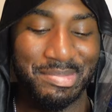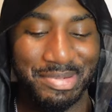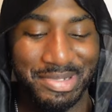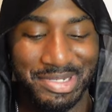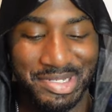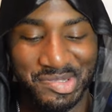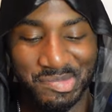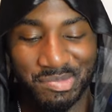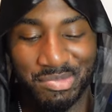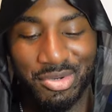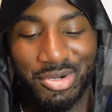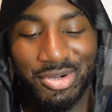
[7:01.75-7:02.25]
put his
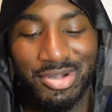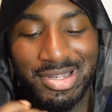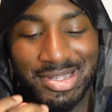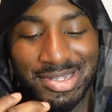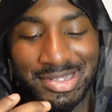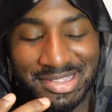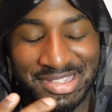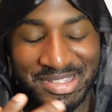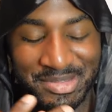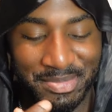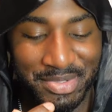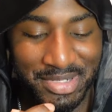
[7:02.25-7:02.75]
boy on the
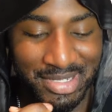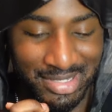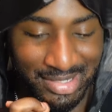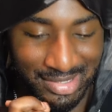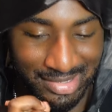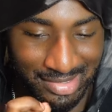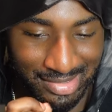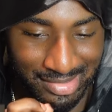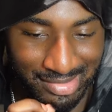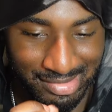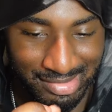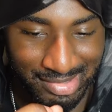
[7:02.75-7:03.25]
spot.
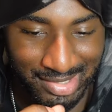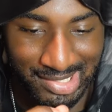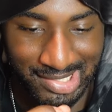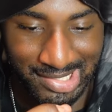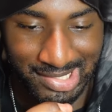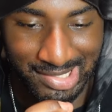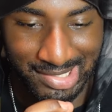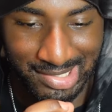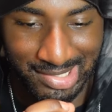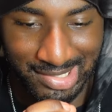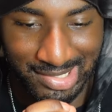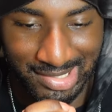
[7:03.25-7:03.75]

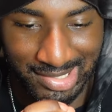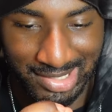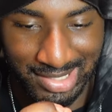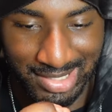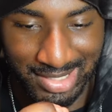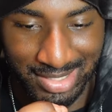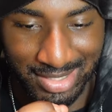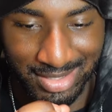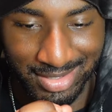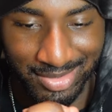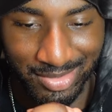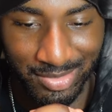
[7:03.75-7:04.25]

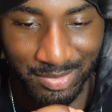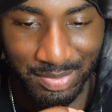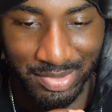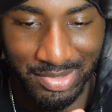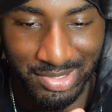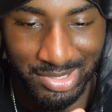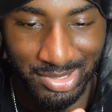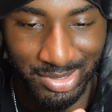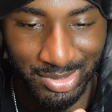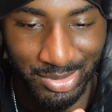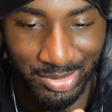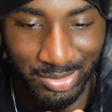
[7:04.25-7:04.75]
You don't put
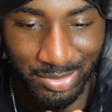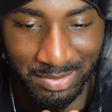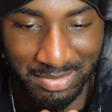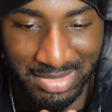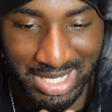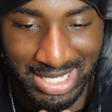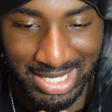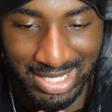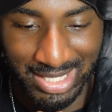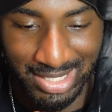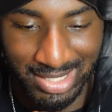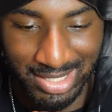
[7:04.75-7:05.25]
your old
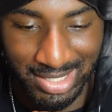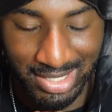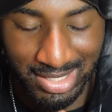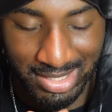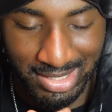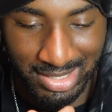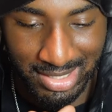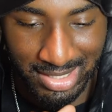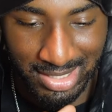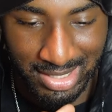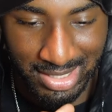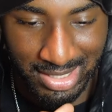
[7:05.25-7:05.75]
man.
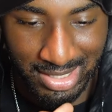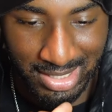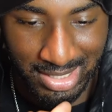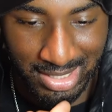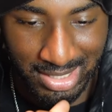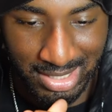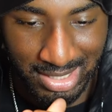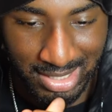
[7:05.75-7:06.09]
November